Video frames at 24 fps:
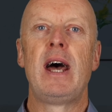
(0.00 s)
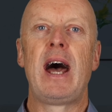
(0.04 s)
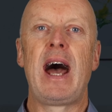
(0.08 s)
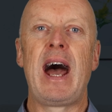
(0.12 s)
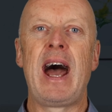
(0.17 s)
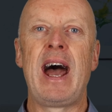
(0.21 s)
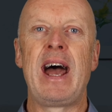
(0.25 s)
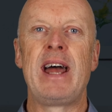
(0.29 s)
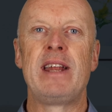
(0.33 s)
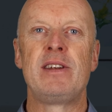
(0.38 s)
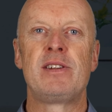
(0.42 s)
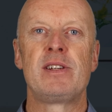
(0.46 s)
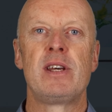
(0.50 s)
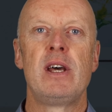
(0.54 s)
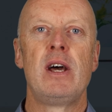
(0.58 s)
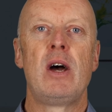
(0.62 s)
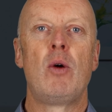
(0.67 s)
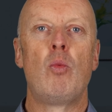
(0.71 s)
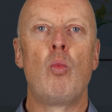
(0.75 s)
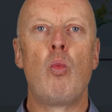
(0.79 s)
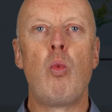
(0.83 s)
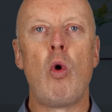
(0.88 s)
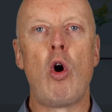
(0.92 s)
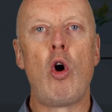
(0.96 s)
and
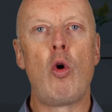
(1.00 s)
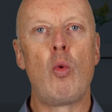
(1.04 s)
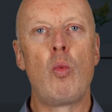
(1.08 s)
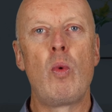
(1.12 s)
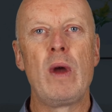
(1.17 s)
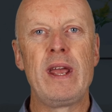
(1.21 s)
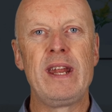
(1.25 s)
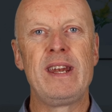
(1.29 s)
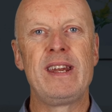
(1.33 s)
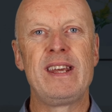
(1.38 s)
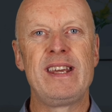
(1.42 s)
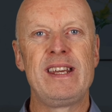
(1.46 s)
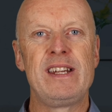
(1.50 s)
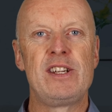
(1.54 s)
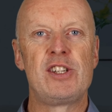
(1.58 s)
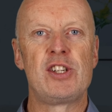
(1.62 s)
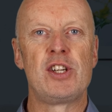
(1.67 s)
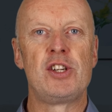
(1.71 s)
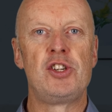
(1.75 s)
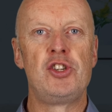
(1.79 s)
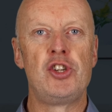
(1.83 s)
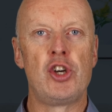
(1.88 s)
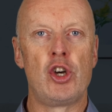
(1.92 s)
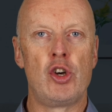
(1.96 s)
what we need to
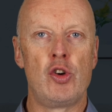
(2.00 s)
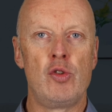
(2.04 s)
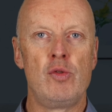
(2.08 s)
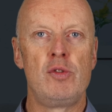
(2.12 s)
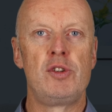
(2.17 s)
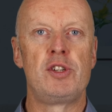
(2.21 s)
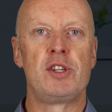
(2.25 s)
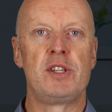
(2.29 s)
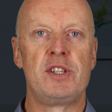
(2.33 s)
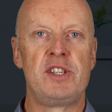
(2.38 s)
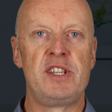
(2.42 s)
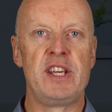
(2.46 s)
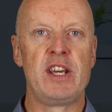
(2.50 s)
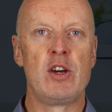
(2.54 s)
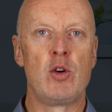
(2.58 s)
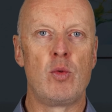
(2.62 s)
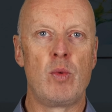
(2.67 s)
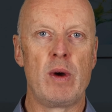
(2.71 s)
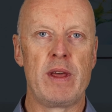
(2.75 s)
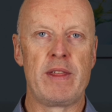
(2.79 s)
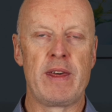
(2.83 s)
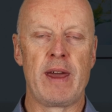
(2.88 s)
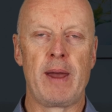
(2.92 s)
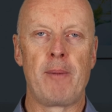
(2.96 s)
do to deal
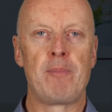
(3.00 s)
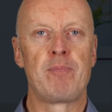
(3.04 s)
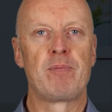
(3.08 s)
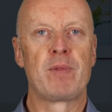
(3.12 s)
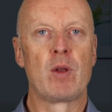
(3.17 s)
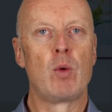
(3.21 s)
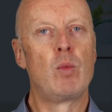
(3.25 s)
with it,